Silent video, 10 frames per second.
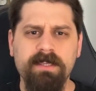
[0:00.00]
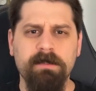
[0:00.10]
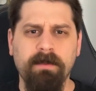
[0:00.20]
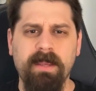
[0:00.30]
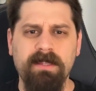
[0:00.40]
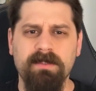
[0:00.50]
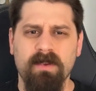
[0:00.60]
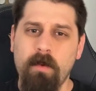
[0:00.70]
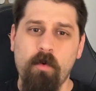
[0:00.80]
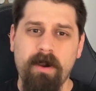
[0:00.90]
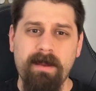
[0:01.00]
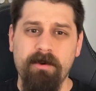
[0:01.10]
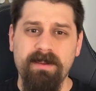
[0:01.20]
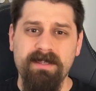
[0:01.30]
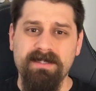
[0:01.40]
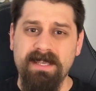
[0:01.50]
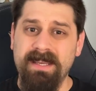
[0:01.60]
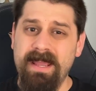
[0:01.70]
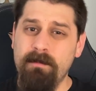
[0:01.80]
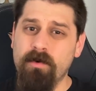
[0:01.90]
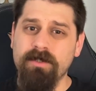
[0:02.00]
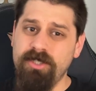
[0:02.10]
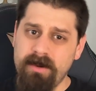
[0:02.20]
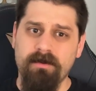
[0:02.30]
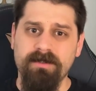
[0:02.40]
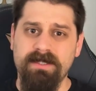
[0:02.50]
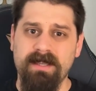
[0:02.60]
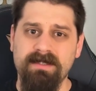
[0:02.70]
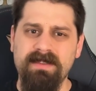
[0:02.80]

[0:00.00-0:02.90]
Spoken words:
explains what Warhammer is in a more general sense.